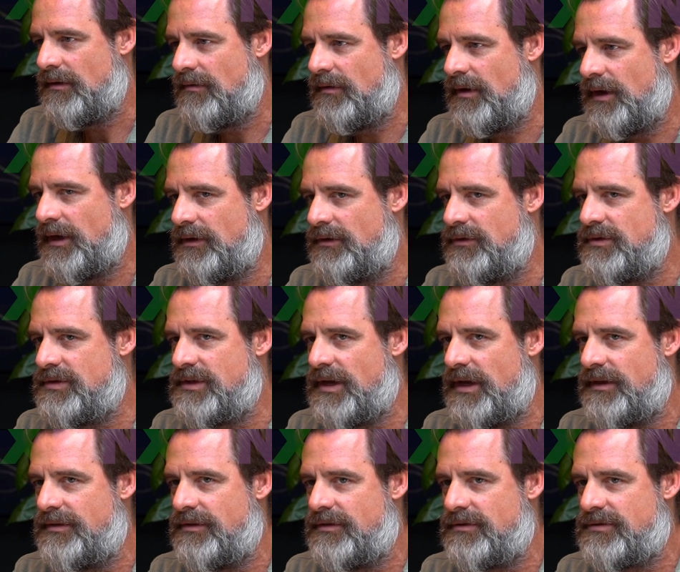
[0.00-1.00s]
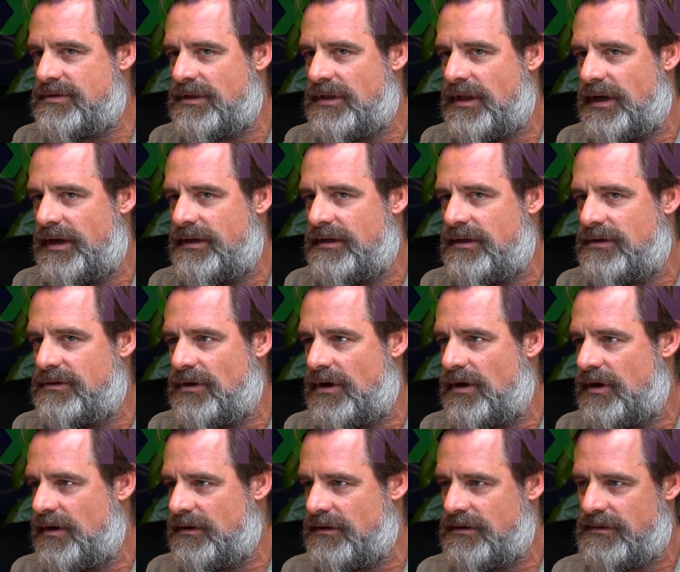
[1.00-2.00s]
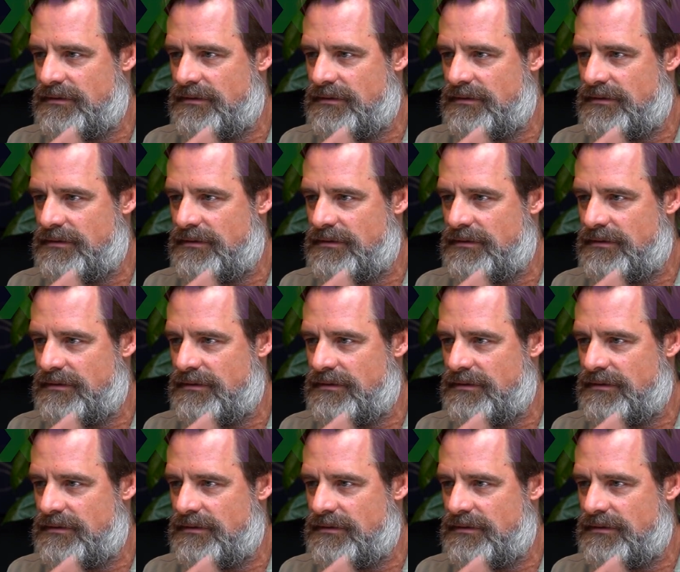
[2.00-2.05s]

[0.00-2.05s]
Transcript: Right. You said that there's a light and a dark.